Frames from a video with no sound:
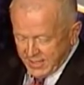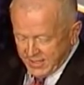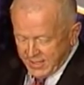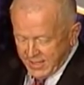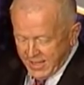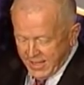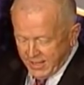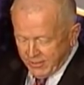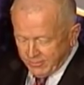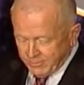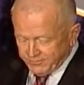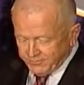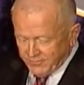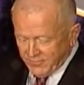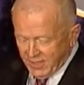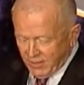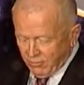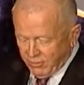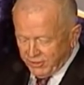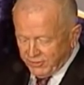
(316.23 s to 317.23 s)
Now,
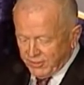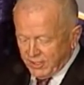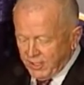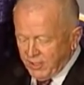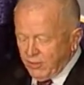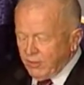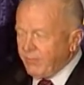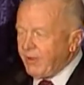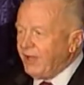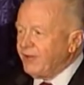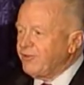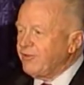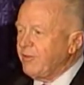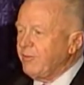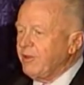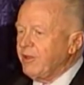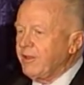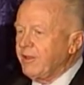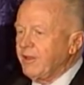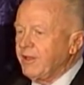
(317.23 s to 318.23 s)
I want to tell you about
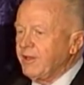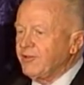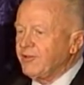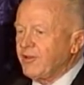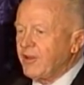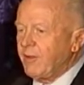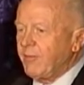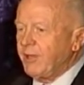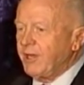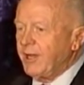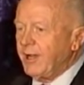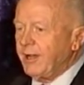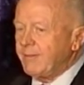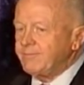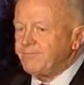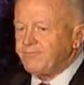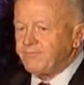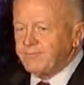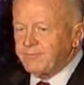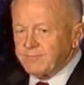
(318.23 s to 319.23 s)
some of the things coming
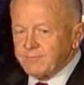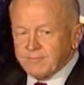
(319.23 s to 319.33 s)
up.